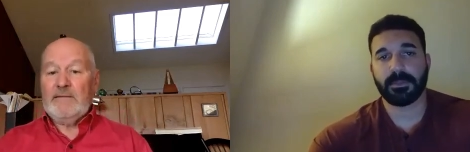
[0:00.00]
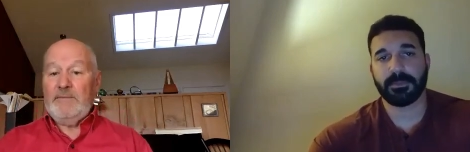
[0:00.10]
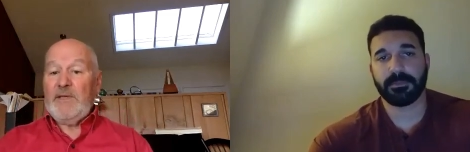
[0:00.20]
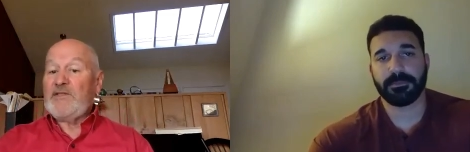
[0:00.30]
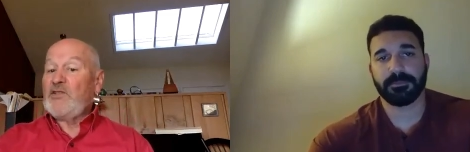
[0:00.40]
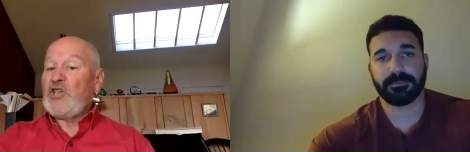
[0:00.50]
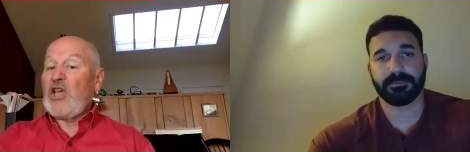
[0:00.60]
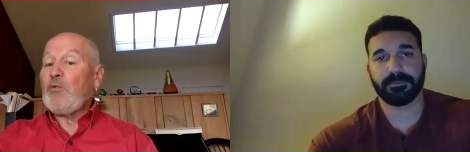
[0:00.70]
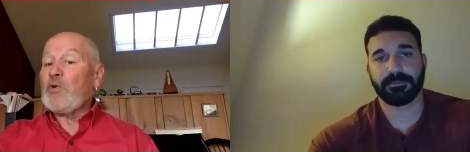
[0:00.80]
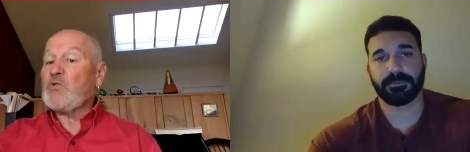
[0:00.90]
Speaker 1: Best to
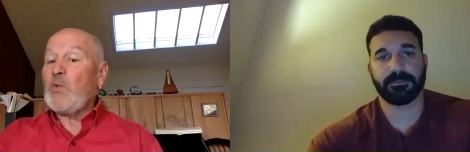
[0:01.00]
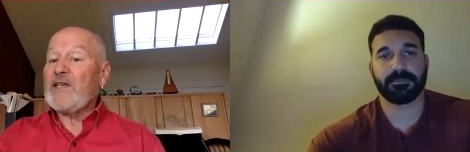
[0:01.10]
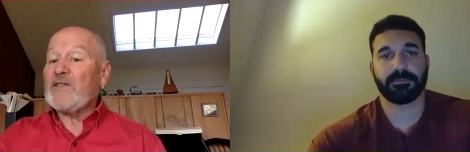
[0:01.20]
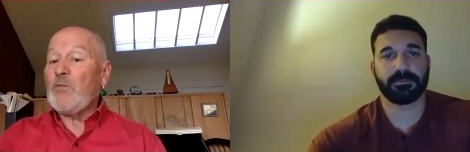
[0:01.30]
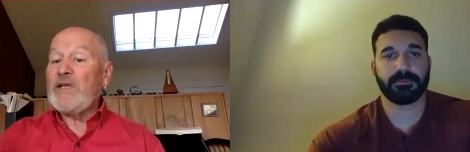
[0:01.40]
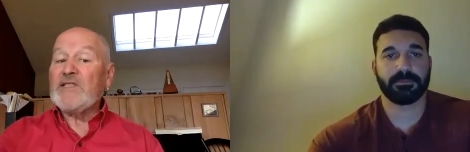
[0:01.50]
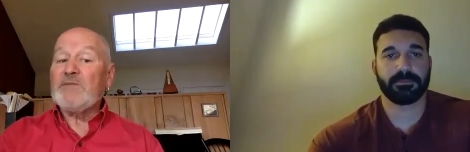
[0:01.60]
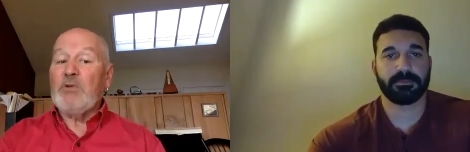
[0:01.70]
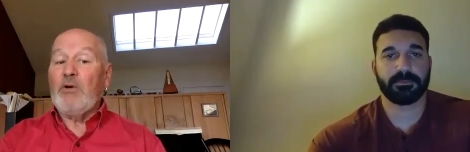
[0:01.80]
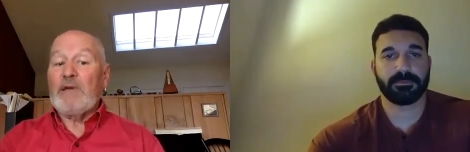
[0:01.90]
check which way the wind's
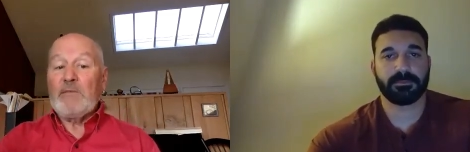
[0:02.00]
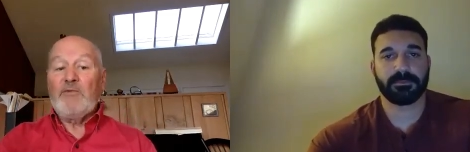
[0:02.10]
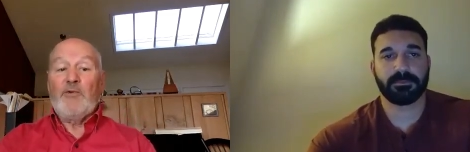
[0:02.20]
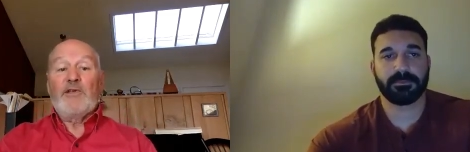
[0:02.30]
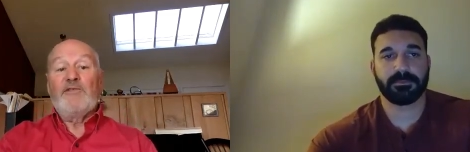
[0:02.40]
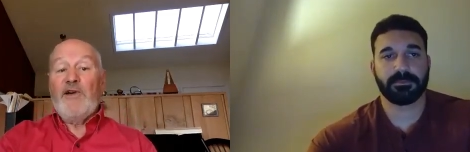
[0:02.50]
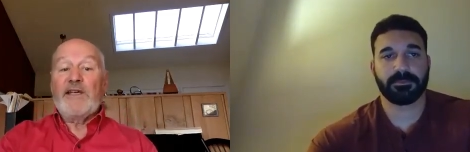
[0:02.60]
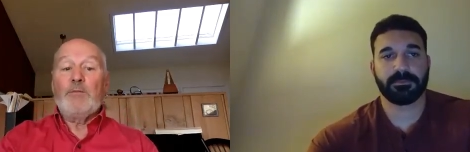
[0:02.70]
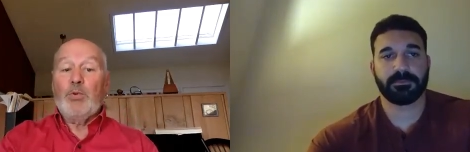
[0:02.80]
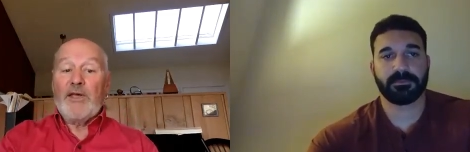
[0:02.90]
blowing before you
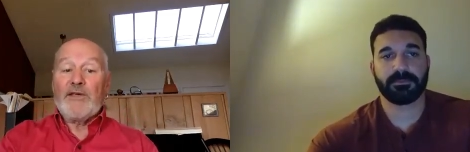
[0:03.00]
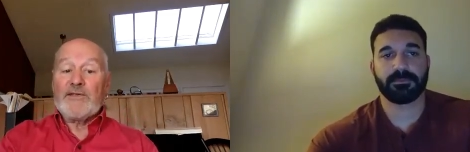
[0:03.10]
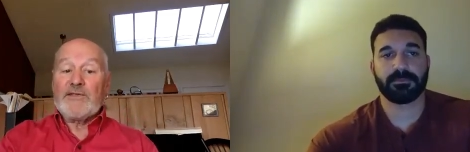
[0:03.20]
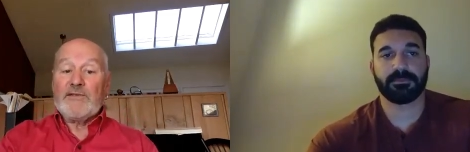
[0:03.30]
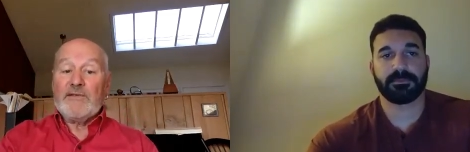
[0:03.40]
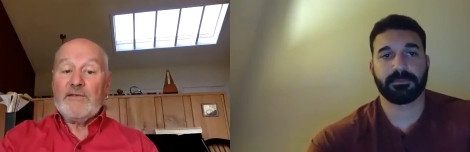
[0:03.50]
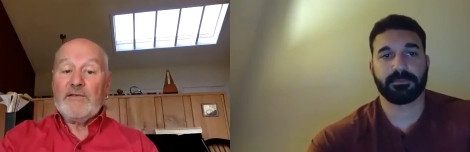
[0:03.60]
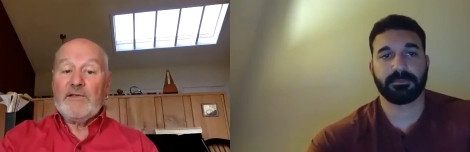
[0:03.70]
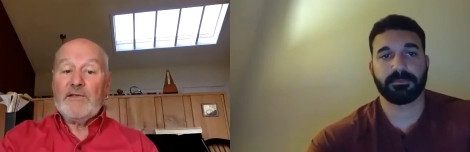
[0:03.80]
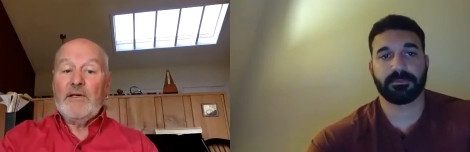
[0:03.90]
find a place.
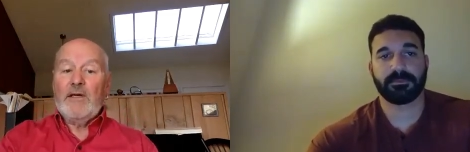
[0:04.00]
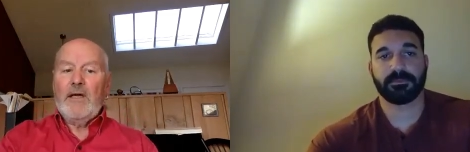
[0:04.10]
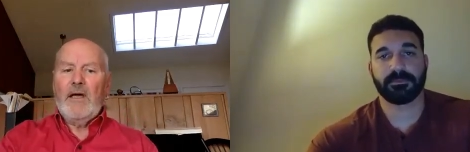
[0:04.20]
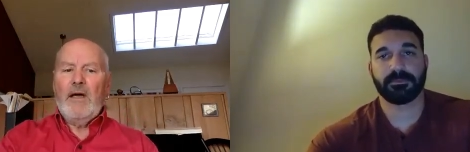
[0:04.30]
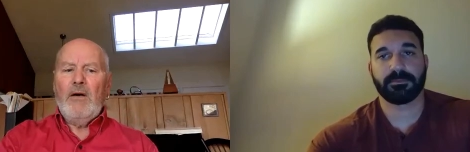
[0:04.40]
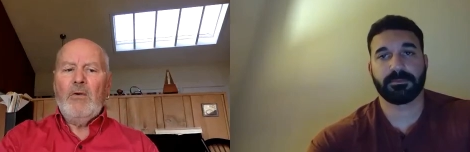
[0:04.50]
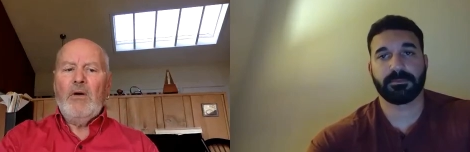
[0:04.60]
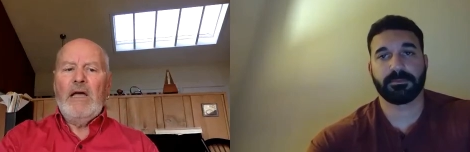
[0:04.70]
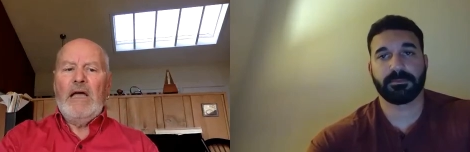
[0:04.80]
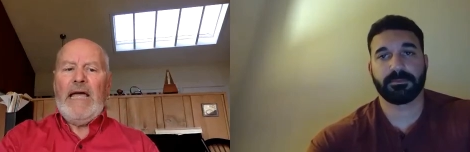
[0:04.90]
Oh,
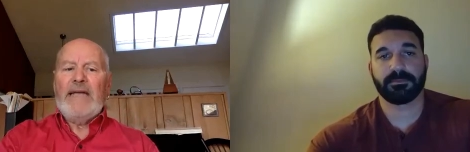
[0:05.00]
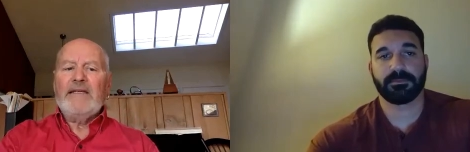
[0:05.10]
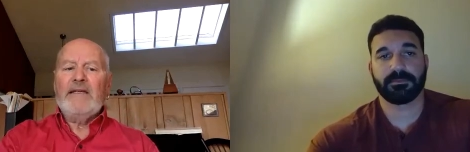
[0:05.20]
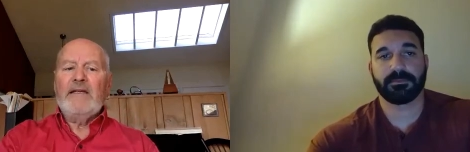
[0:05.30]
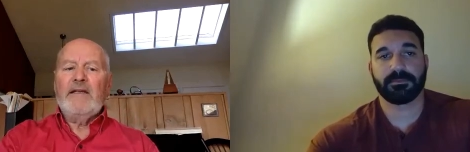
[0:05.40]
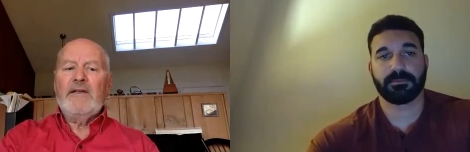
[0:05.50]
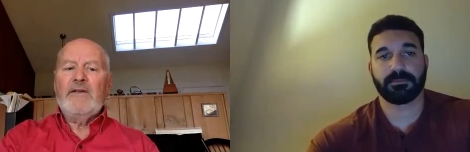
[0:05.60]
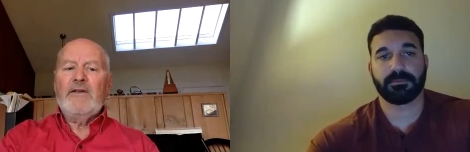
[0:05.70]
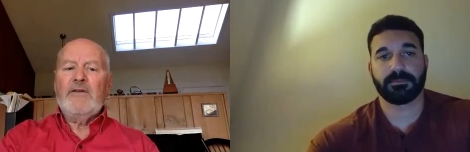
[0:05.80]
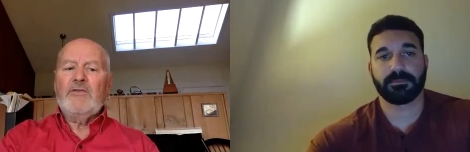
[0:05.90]
and
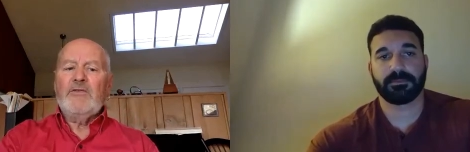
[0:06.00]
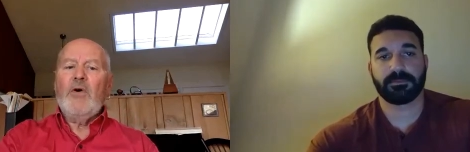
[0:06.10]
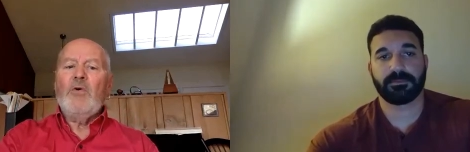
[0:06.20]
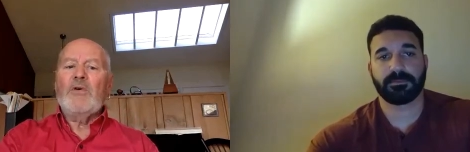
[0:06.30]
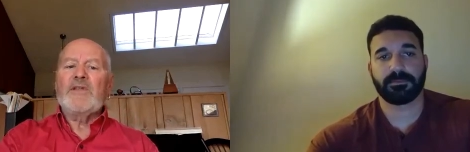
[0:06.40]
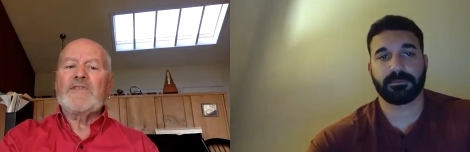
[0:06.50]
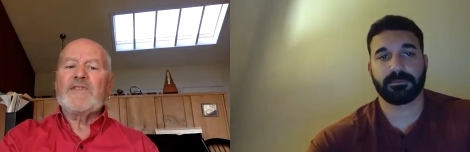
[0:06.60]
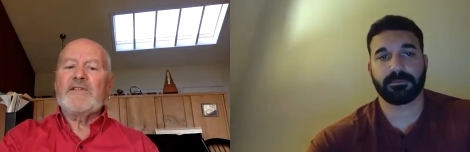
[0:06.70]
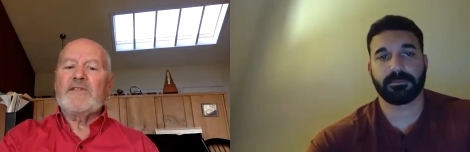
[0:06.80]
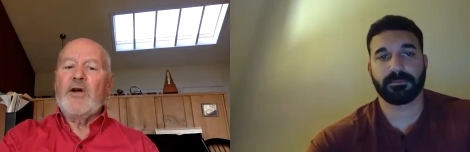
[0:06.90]
you'll know it's
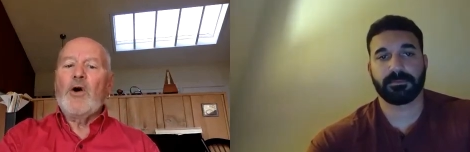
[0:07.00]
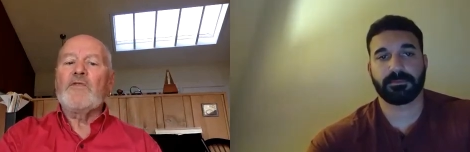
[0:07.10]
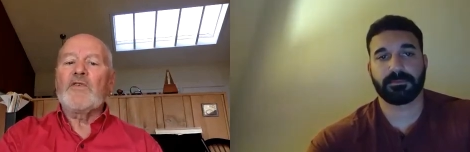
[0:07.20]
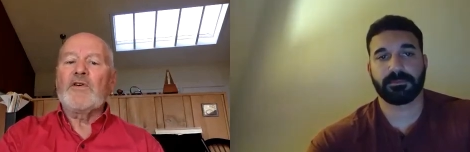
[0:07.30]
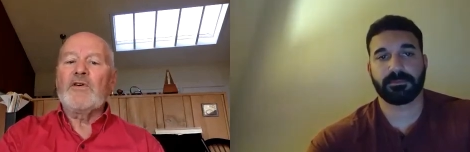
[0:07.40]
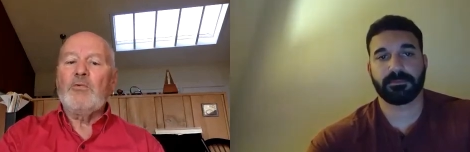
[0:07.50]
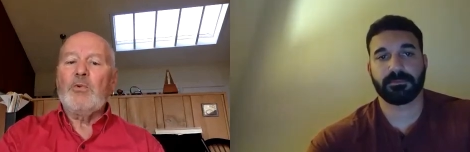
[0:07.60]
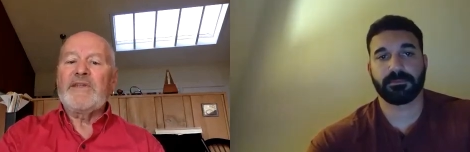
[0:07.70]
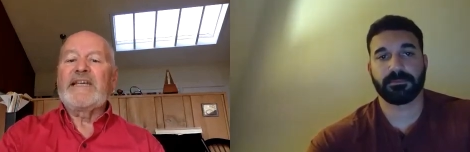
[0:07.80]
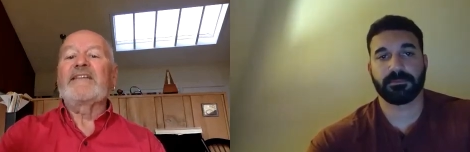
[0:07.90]
nearly over
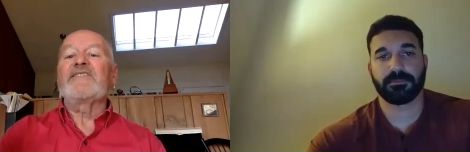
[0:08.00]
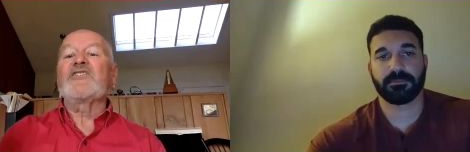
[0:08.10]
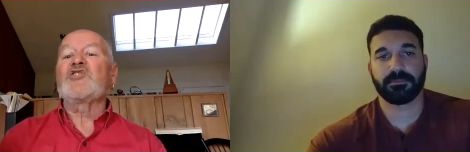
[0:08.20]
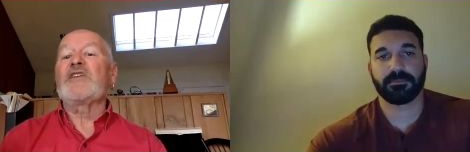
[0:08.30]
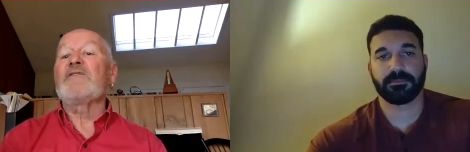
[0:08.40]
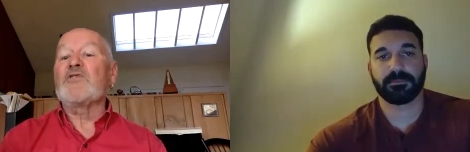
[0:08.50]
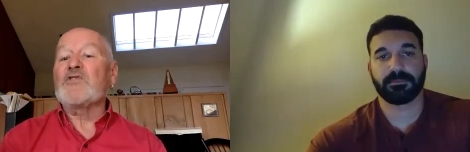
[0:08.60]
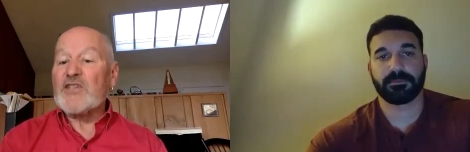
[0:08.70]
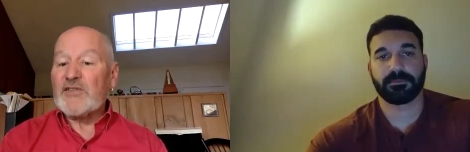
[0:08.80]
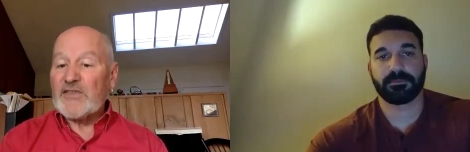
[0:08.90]
when they get the
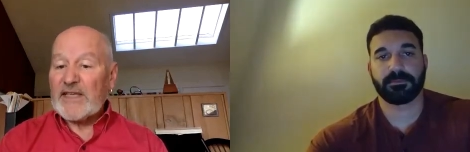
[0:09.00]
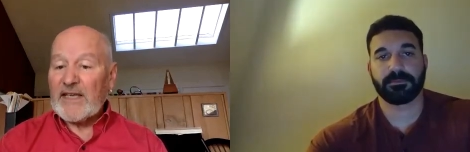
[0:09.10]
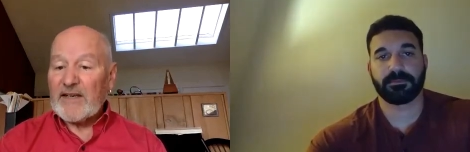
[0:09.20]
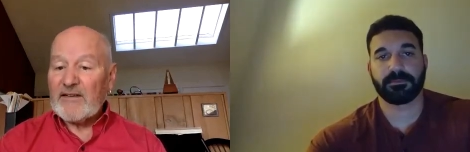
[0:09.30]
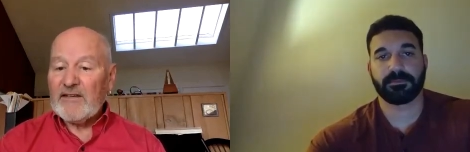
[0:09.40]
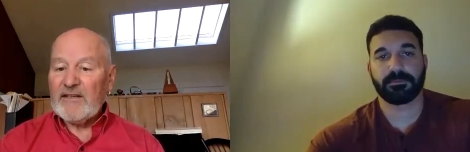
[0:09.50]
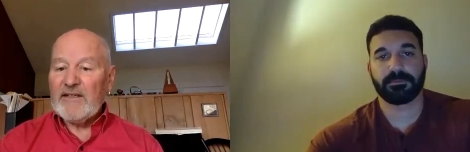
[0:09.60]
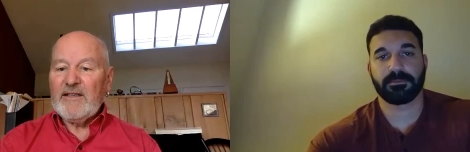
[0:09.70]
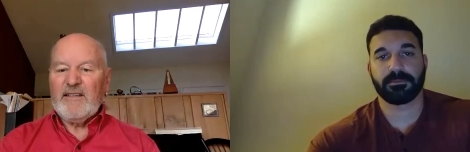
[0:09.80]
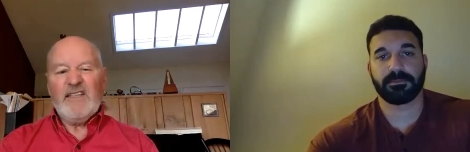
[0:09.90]
shivers near the end.
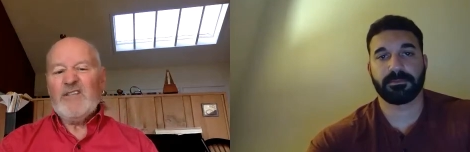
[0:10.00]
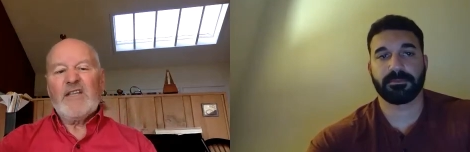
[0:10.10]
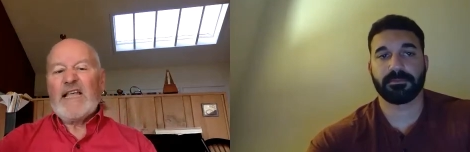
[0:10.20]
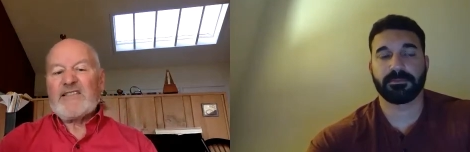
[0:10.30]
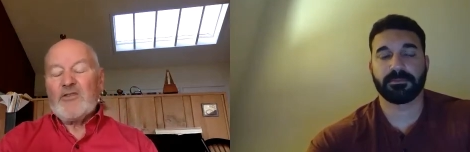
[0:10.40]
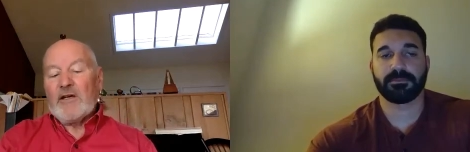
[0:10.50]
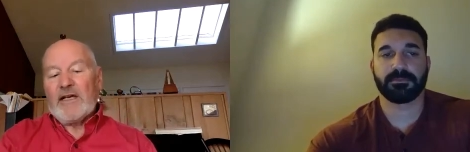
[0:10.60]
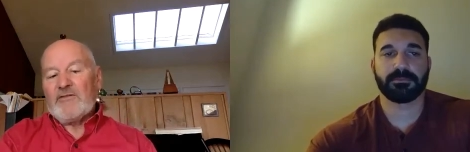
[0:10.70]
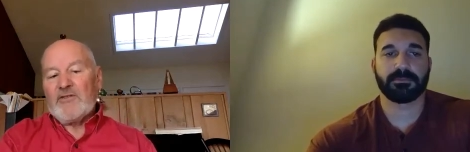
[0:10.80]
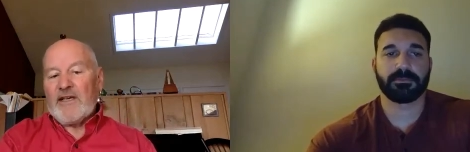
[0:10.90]
They don't last long
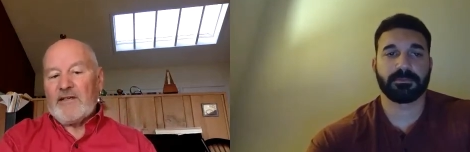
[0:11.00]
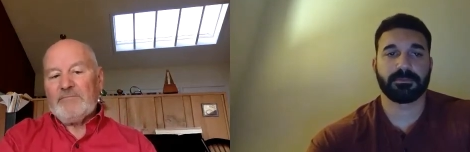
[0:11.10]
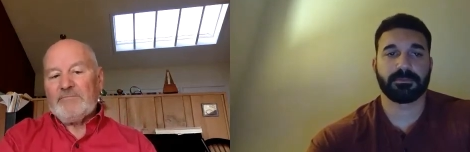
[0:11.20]
after that.